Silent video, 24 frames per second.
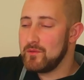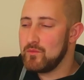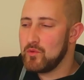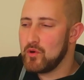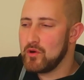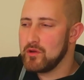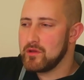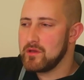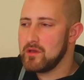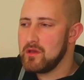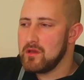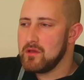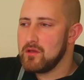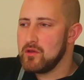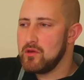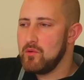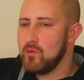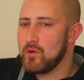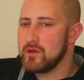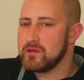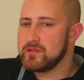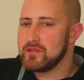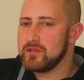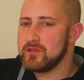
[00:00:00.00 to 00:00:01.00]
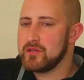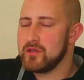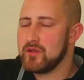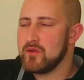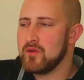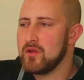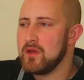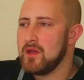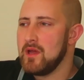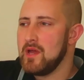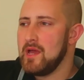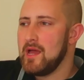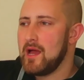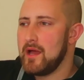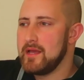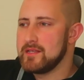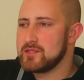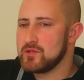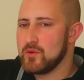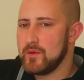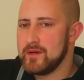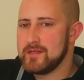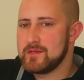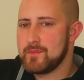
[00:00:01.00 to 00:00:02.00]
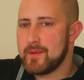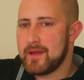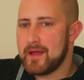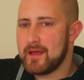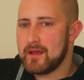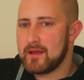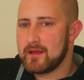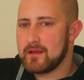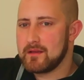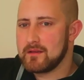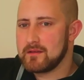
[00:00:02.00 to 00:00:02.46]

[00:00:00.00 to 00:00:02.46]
in what you want to do. It's always a bit